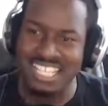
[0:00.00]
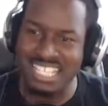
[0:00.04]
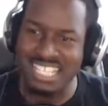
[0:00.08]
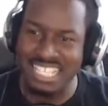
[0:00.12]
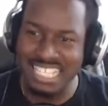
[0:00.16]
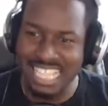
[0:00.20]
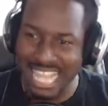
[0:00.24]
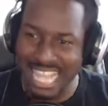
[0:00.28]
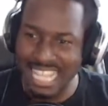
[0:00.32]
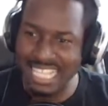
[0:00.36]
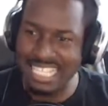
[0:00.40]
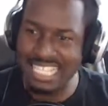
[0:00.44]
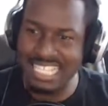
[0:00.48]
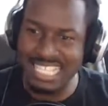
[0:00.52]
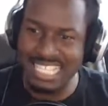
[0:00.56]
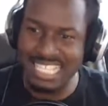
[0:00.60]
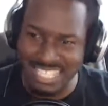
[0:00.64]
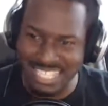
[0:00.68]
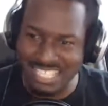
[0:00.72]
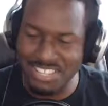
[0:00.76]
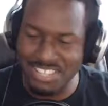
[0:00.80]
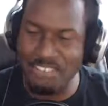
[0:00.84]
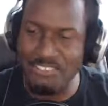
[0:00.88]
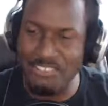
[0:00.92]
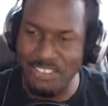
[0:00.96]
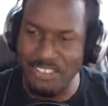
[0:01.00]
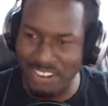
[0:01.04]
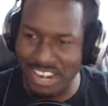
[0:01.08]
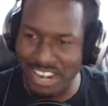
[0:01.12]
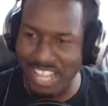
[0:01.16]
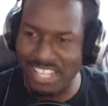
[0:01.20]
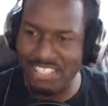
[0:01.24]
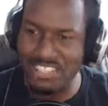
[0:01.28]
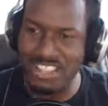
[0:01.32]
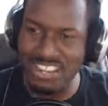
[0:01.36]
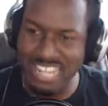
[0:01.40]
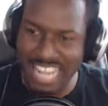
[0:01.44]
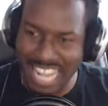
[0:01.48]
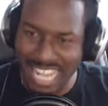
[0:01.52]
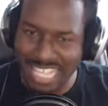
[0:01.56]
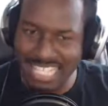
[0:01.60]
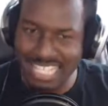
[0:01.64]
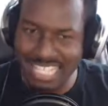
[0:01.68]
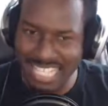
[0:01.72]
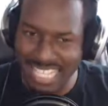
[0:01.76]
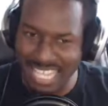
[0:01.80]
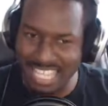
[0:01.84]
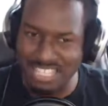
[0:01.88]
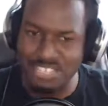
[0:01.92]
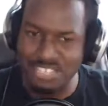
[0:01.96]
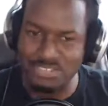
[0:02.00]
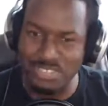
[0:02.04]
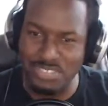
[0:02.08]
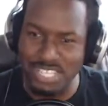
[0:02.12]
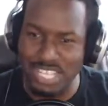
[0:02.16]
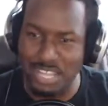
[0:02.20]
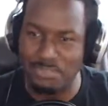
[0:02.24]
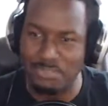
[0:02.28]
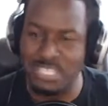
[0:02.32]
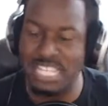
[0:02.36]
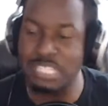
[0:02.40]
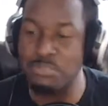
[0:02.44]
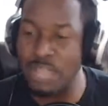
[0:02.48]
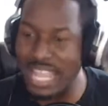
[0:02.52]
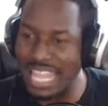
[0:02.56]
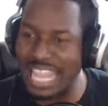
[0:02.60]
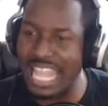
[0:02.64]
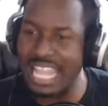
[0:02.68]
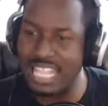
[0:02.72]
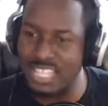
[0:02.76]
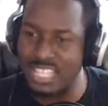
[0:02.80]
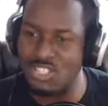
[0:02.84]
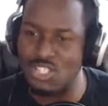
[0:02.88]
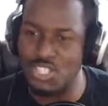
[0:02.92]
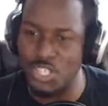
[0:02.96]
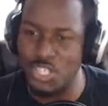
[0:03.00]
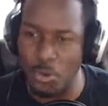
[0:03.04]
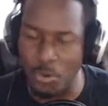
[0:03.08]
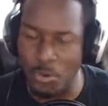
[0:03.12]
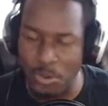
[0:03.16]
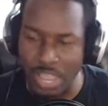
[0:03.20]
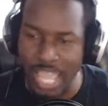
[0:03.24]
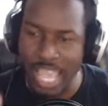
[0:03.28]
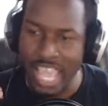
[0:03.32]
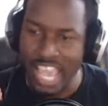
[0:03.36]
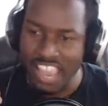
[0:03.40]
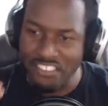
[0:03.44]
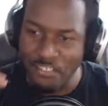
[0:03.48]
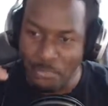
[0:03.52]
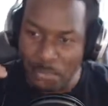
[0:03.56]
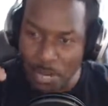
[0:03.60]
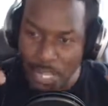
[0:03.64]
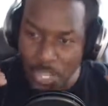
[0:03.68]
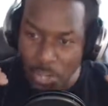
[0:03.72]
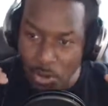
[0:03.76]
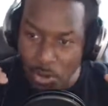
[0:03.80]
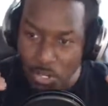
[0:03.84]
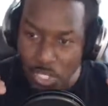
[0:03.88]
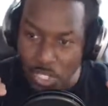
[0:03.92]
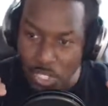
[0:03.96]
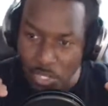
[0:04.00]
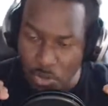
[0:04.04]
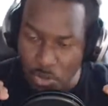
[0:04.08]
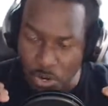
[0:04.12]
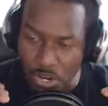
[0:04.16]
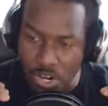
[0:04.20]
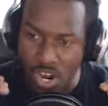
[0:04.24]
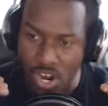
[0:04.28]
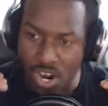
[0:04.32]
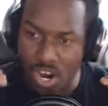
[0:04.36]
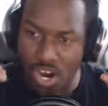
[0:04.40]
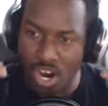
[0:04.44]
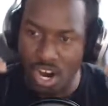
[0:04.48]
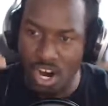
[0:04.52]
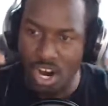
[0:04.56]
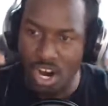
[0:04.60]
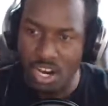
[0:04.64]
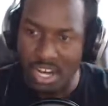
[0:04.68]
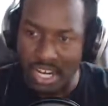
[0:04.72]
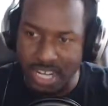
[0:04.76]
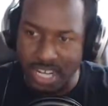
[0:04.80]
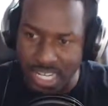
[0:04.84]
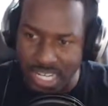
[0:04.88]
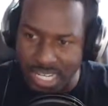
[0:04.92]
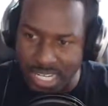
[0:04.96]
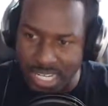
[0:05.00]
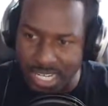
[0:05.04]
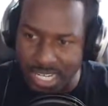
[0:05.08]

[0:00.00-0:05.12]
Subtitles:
Nancy, don't worry. Nancy gets redemption. That's why I like the show. Everybody goes through an arc.